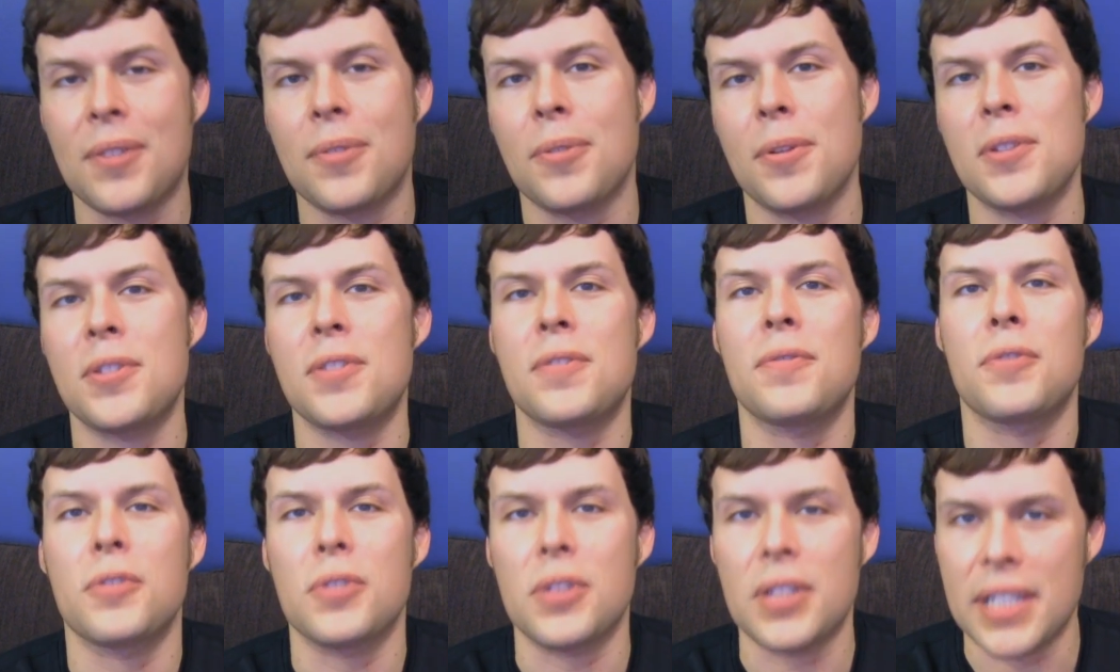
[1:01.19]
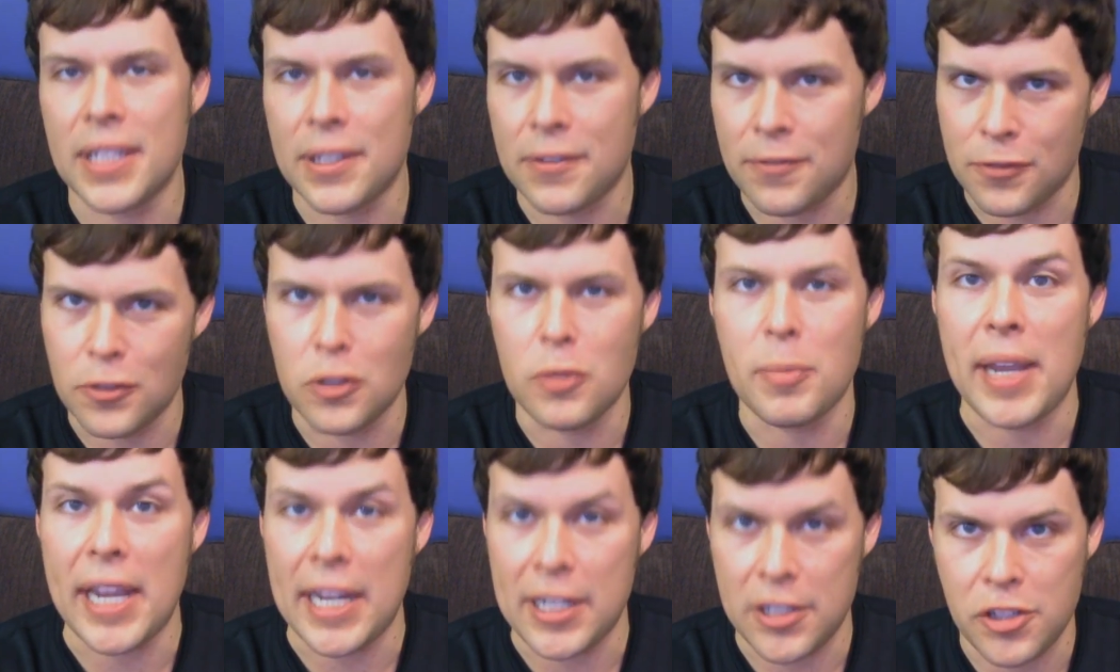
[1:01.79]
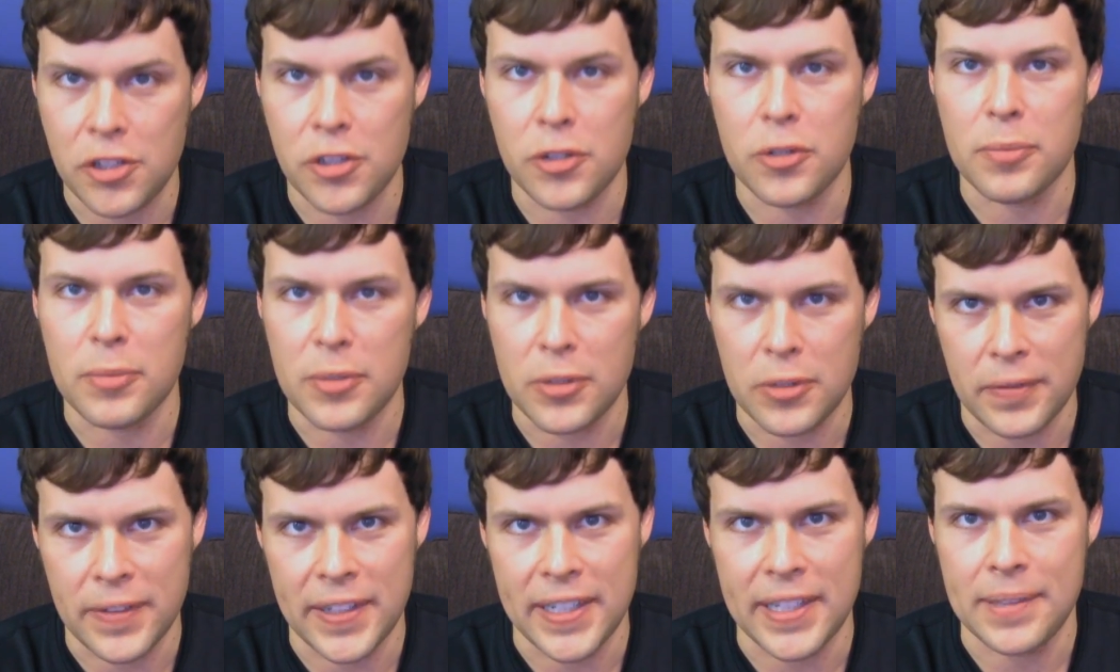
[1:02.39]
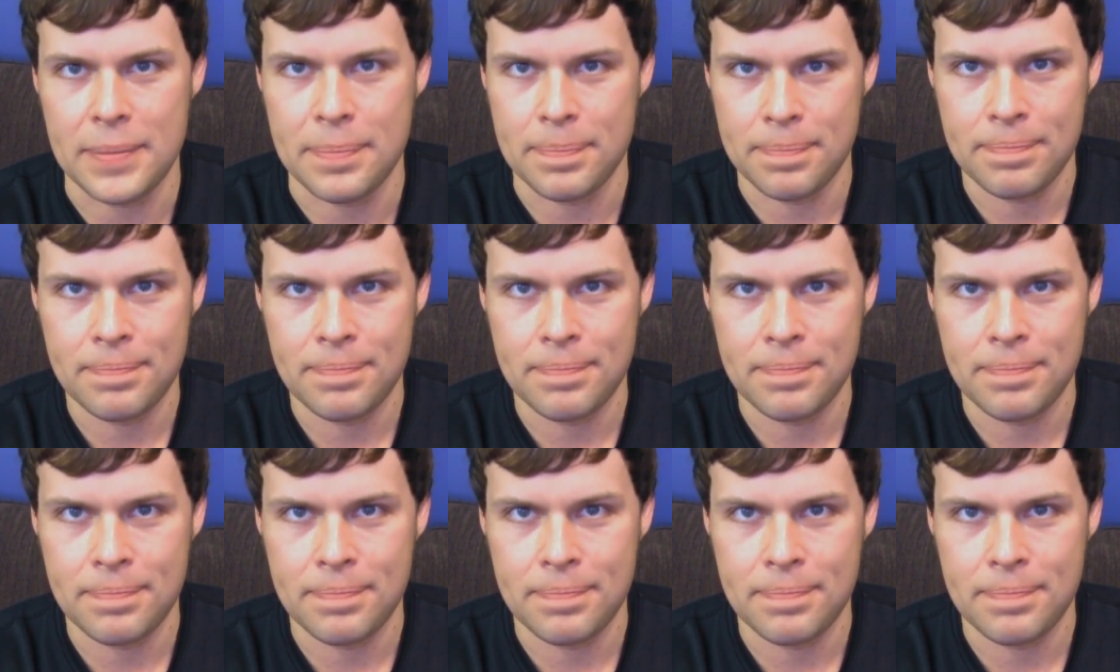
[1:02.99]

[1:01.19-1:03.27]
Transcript: a Christopher Lee Fu-Manchu movie.